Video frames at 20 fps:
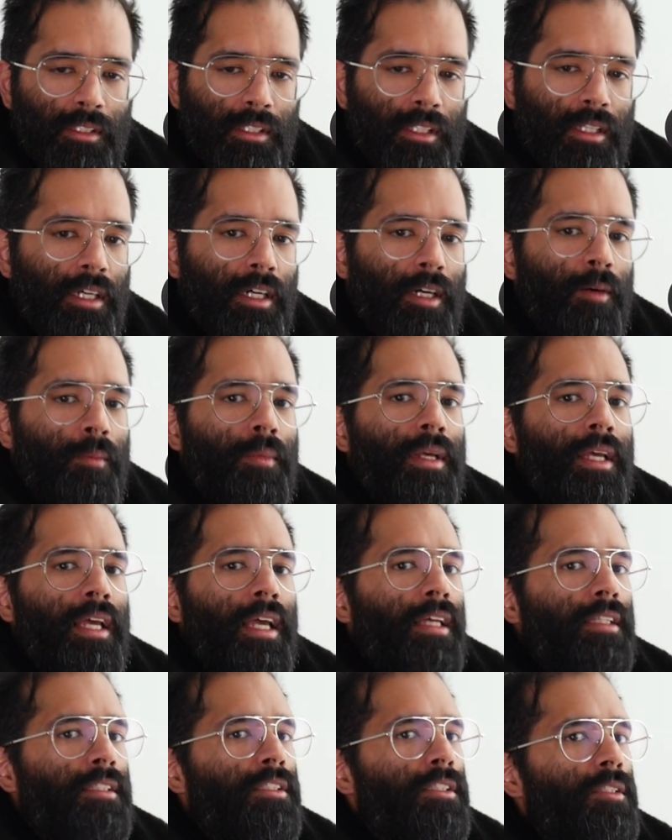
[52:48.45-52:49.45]

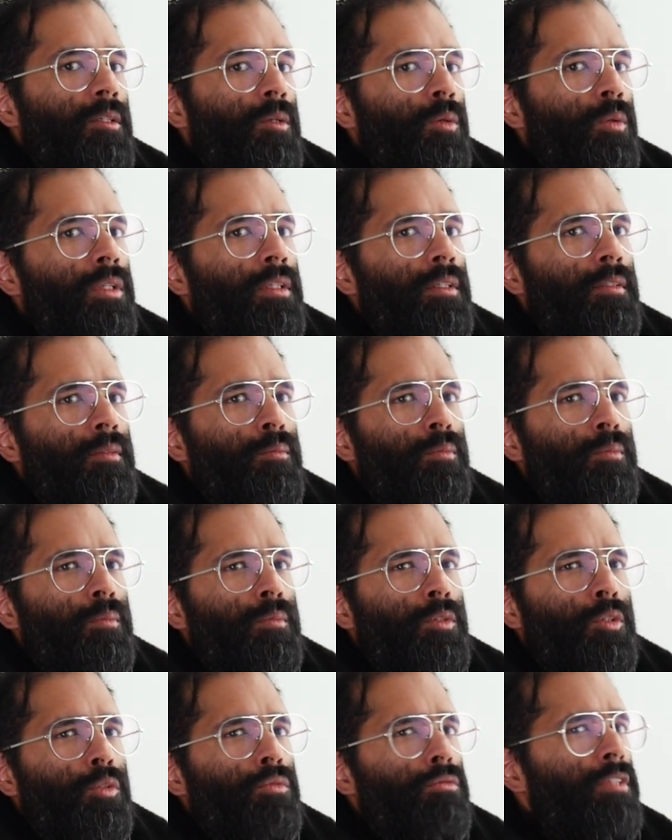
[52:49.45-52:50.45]
And so the
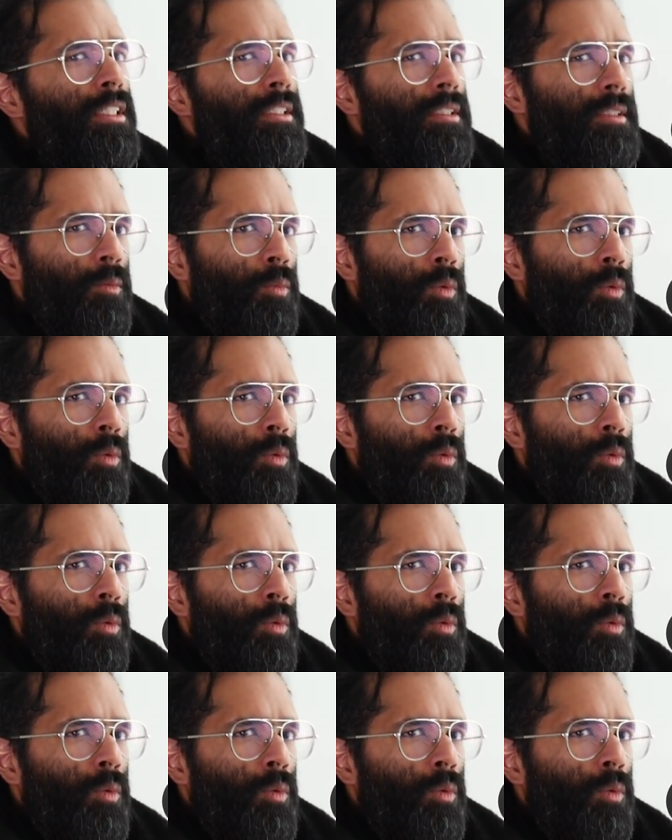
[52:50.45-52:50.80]
reason